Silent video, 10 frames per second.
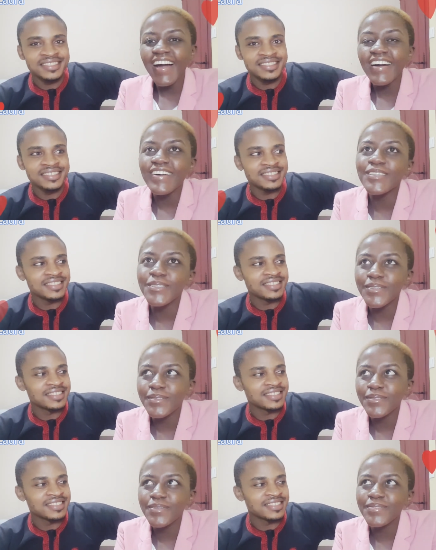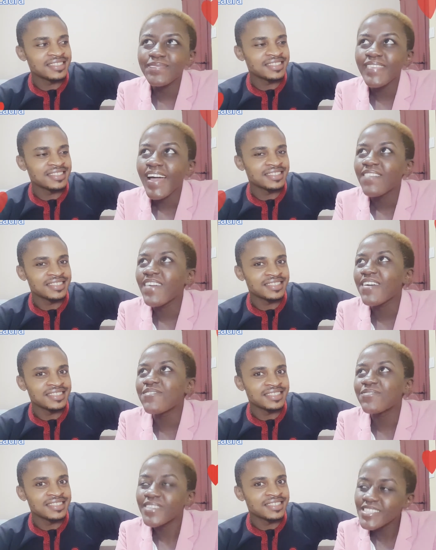Speaker 1: Oh, my
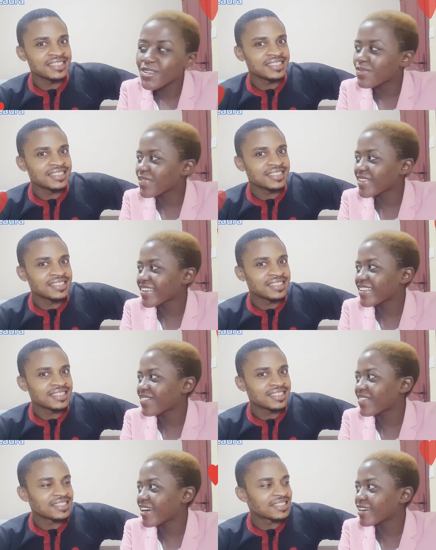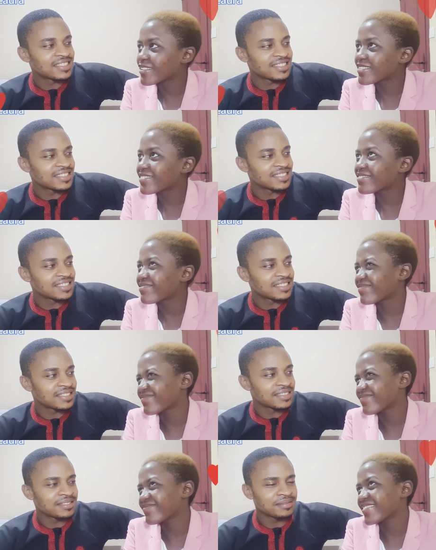first opinion about
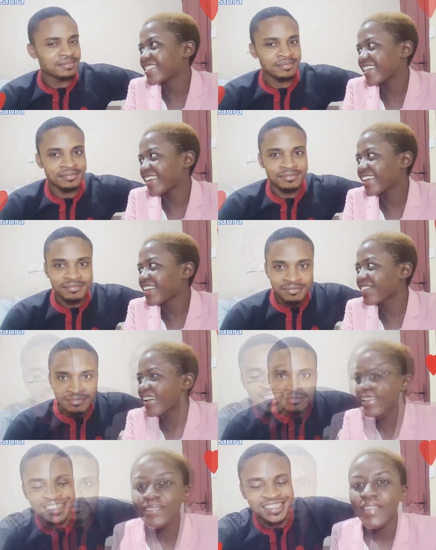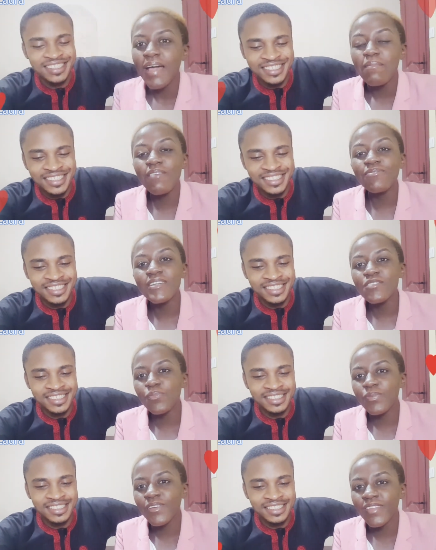Jay, my first
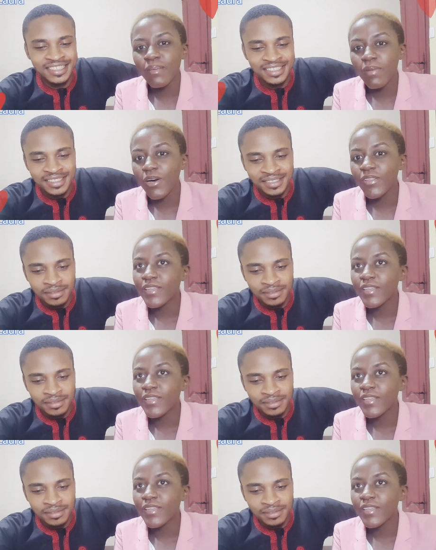opinion about